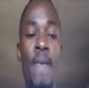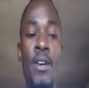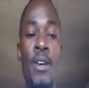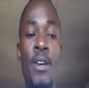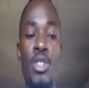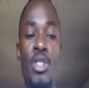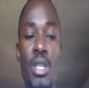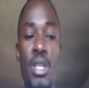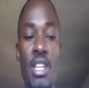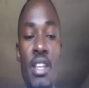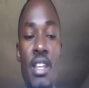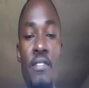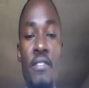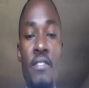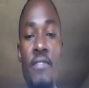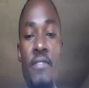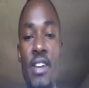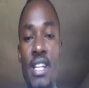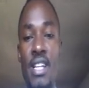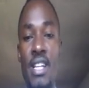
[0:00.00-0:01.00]
So the
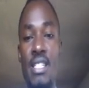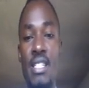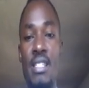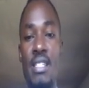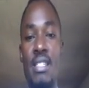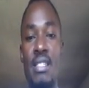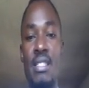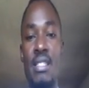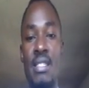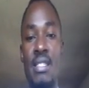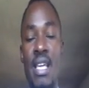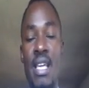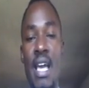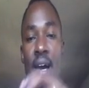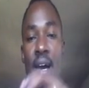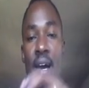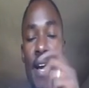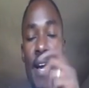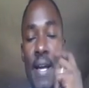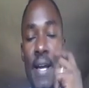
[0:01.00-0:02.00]
difference
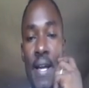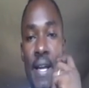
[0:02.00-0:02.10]
there